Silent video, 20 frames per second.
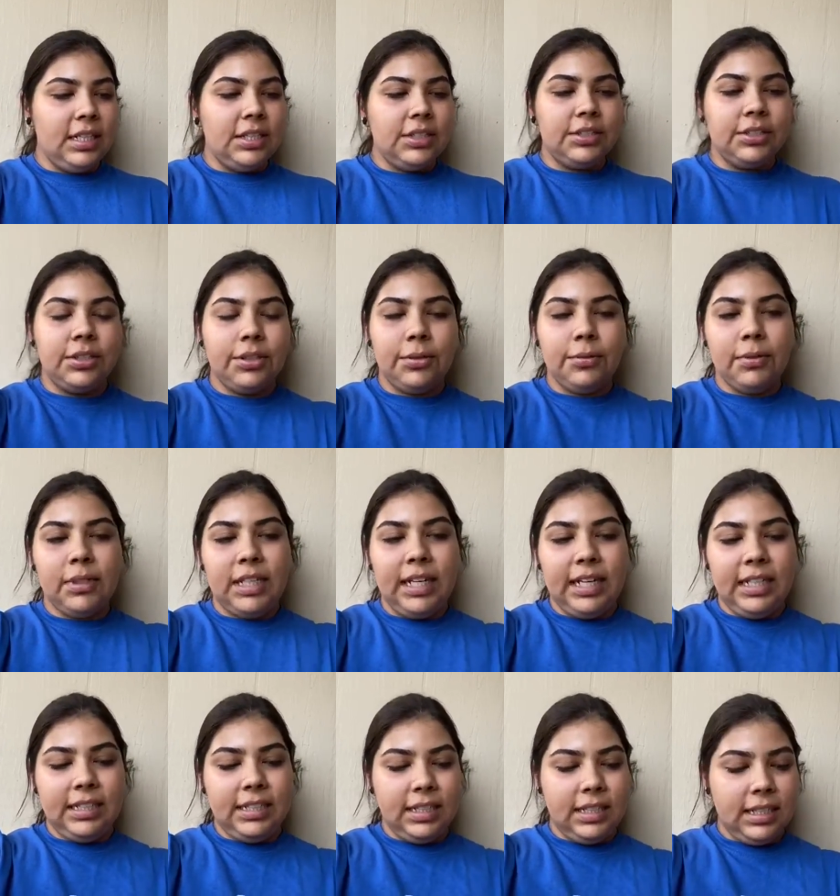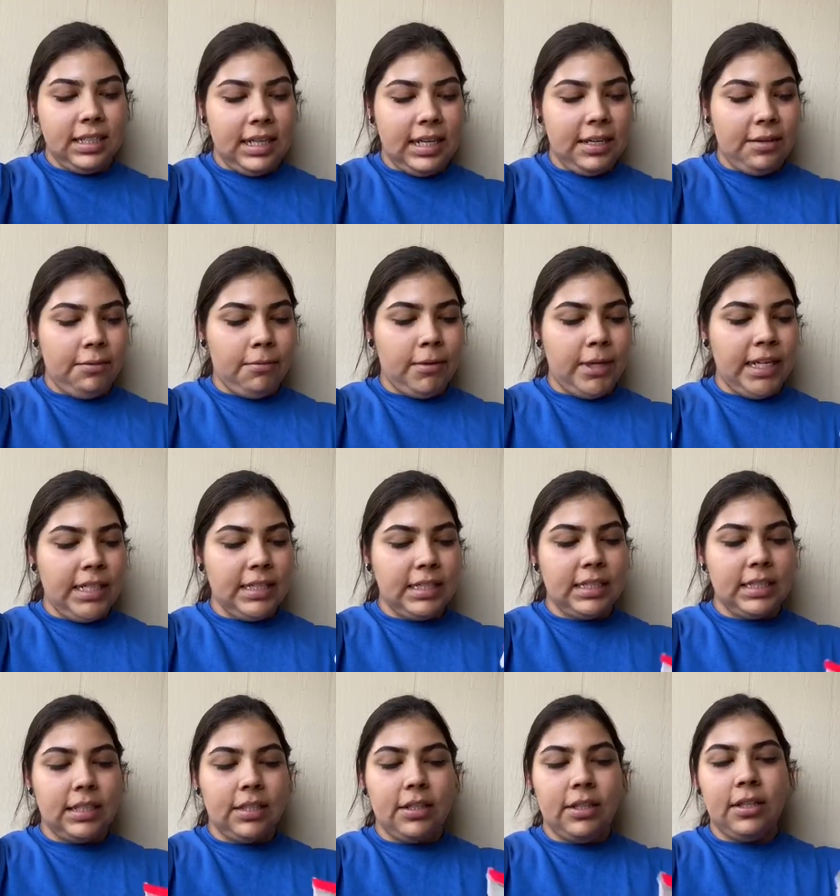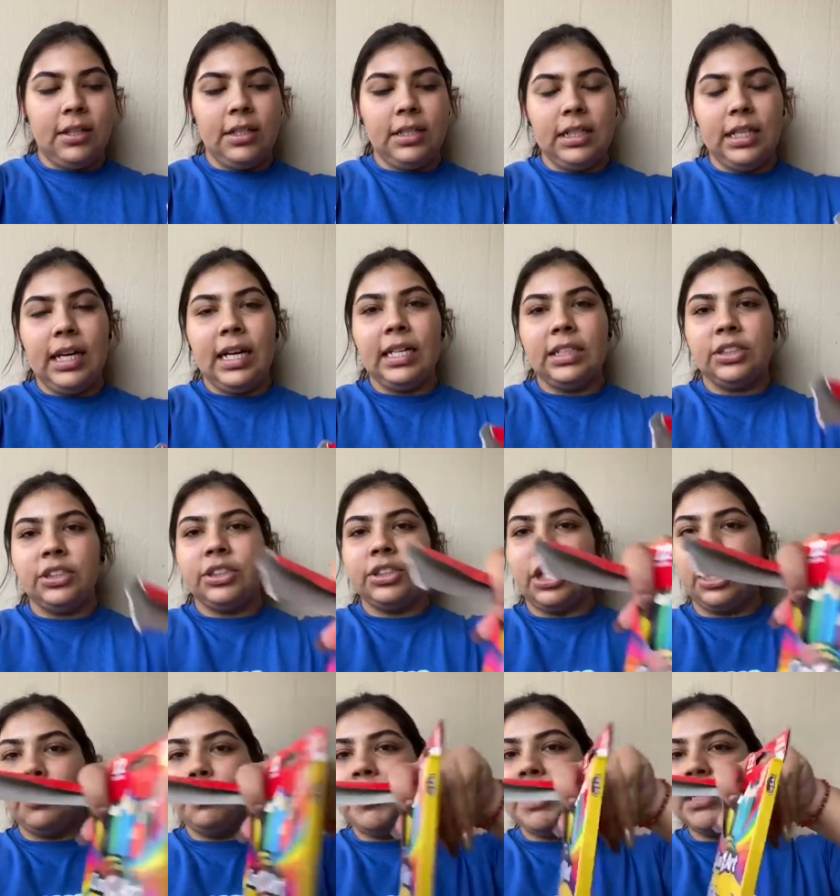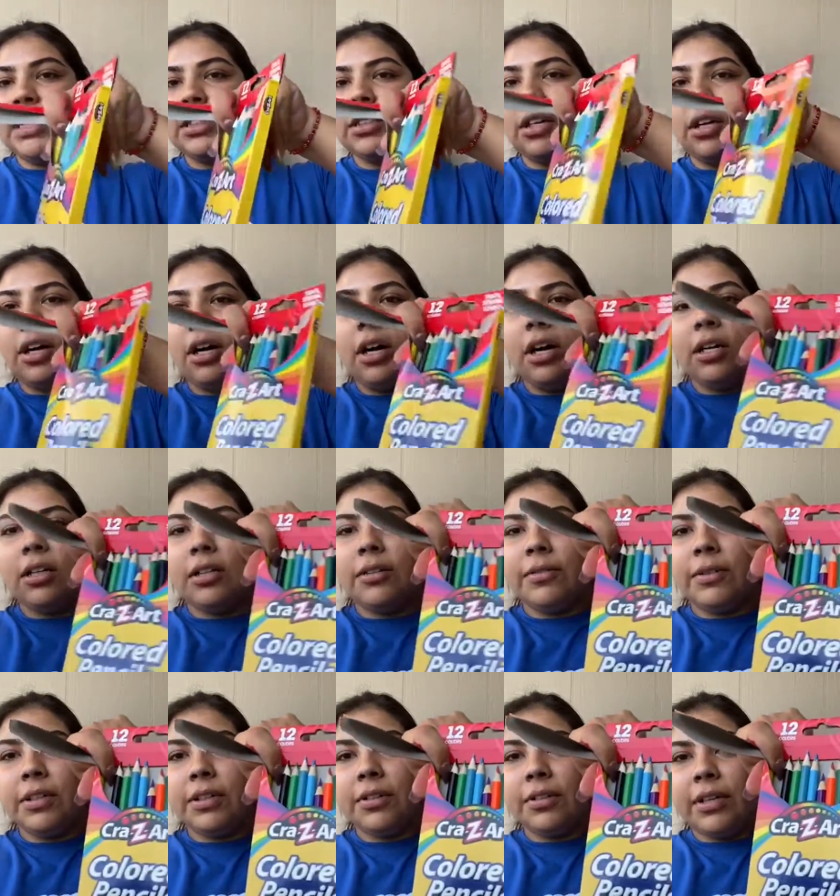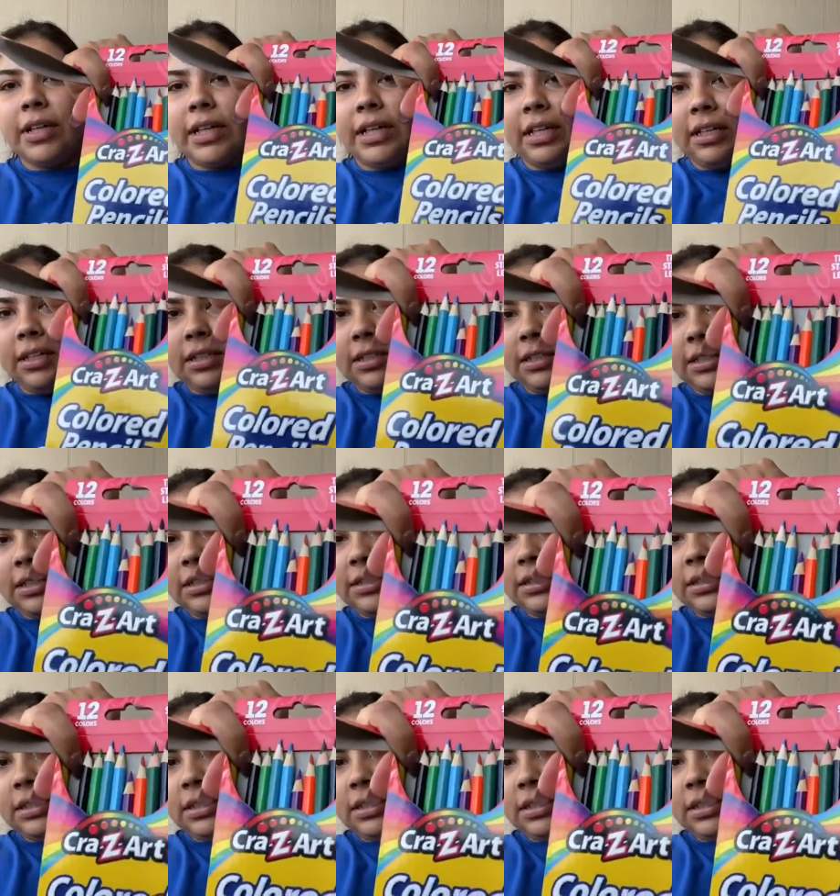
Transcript: So what I did, I went on and sharpened all of the crayons